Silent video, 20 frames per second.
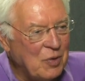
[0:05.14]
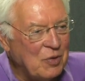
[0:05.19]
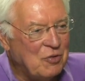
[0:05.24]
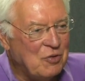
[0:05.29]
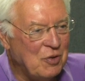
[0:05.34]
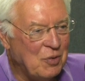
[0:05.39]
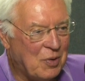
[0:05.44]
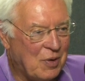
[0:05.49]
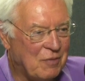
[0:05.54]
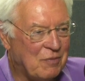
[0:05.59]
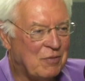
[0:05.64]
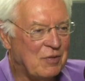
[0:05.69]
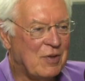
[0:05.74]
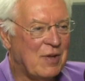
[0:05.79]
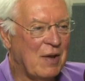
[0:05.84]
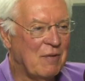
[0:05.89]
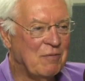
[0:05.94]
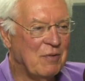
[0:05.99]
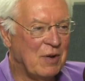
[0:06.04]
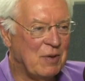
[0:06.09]
Which you have
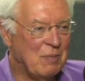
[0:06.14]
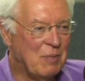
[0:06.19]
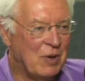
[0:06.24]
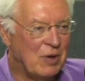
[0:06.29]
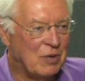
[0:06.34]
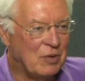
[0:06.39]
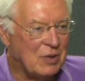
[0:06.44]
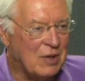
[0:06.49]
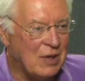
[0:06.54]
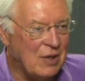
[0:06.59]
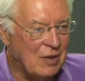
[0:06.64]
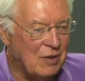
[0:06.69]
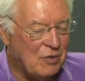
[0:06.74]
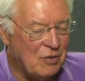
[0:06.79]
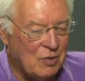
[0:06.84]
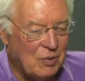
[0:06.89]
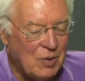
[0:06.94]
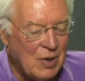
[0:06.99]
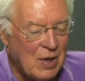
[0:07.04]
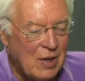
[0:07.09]
definitely been looking
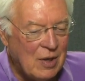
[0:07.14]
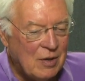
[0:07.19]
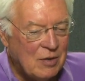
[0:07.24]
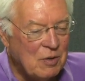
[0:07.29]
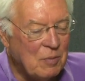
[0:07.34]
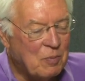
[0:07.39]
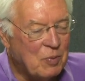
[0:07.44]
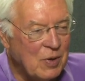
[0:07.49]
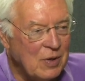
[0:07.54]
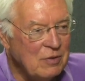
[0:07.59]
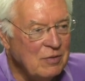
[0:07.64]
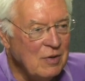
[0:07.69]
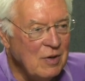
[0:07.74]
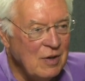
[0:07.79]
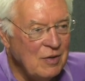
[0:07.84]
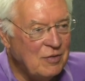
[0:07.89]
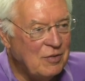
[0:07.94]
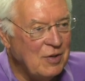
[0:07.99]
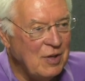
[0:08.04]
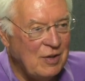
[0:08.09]
into. The
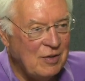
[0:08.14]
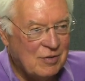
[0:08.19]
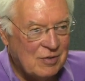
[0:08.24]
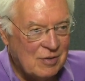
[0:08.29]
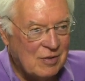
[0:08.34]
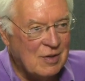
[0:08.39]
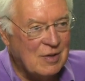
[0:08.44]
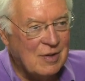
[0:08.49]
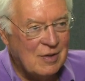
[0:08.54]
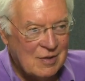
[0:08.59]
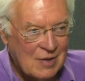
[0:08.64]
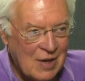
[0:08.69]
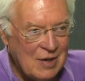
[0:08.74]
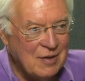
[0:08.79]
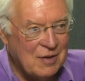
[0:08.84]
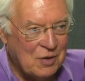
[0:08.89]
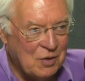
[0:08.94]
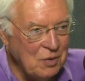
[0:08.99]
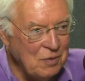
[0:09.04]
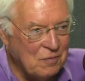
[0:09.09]
presidency's kind
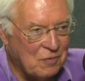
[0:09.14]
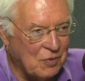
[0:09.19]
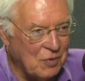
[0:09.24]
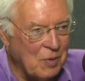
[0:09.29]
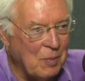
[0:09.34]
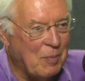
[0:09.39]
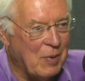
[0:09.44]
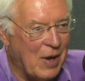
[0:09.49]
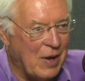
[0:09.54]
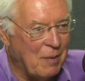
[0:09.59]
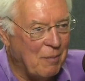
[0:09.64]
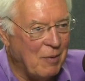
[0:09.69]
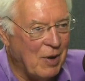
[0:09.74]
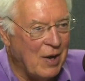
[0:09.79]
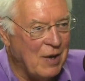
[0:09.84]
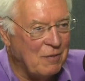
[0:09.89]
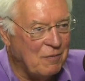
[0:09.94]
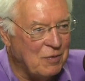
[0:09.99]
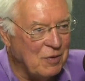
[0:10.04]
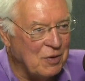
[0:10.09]
of good for the bottom
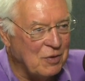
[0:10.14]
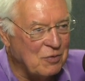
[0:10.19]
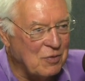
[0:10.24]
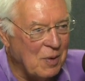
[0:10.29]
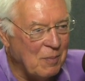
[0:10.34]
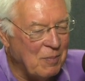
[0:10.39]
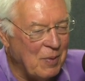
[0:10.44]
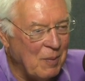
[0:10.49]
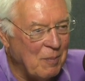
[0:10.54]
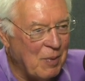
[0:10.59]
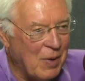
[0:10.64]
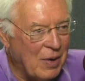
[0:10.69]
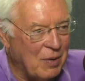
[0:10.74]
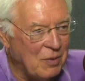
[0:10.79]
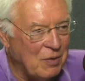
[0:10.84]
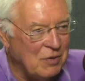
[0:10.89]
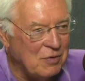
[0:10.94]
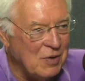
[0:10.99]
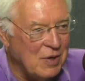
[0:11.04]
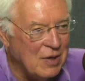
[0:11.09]
line for the Trump
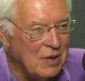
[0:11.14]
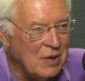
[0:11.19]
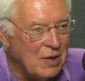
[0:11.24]
empire, isn't it?